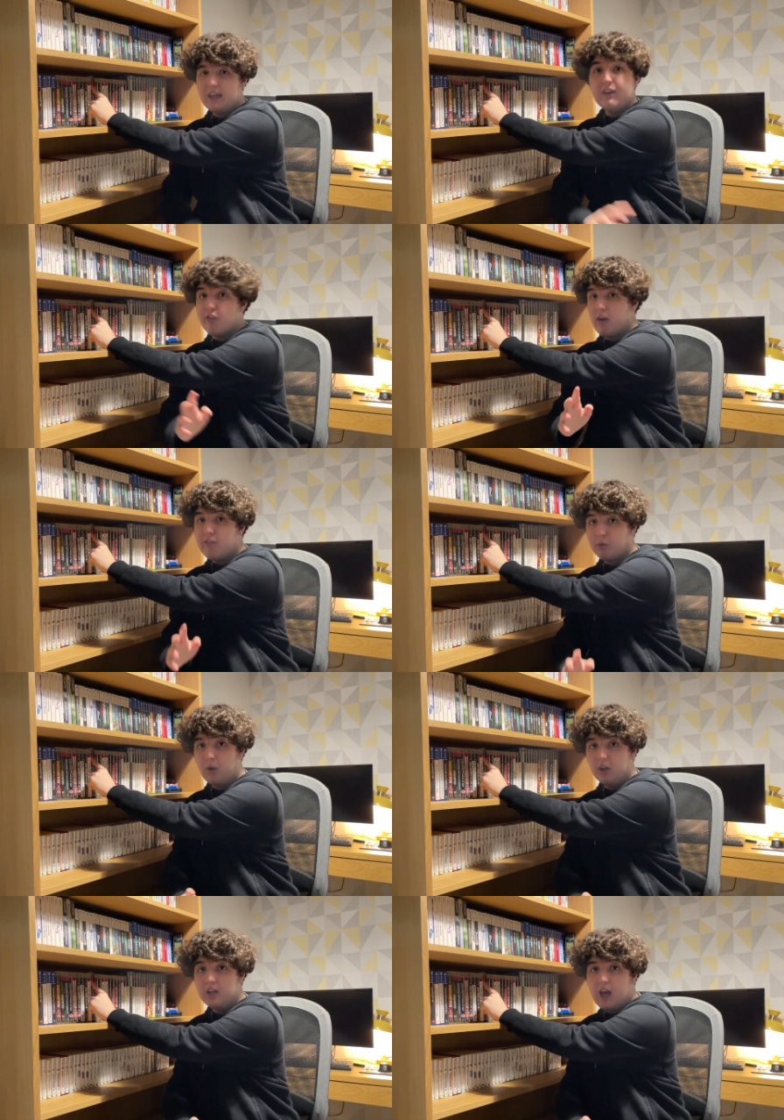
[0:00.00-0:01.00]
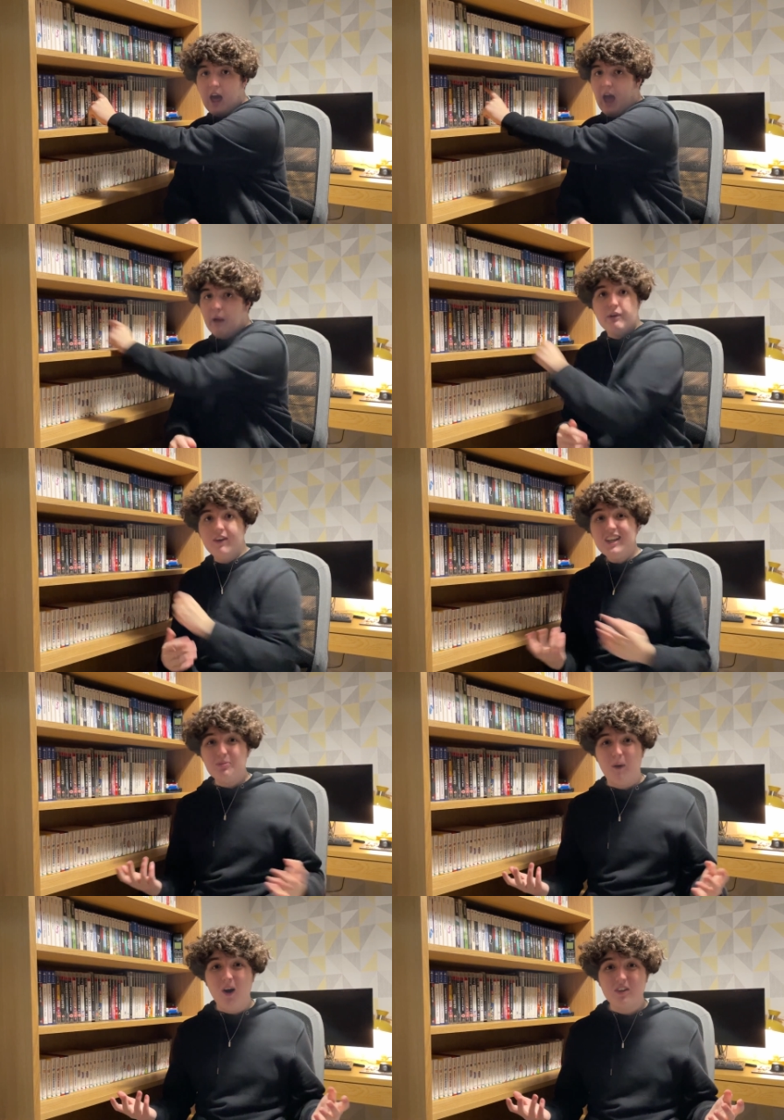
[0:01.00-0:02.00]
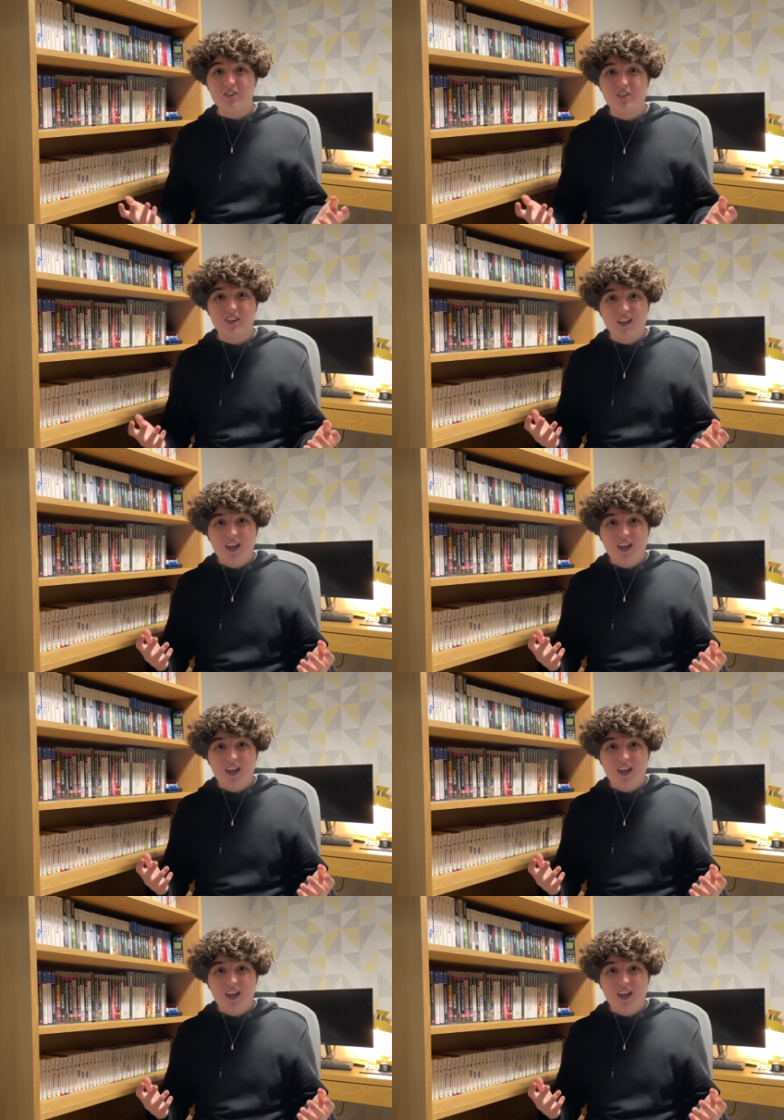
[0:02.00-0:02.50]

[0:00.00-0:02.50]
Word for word: E for everyone. And with Xbox...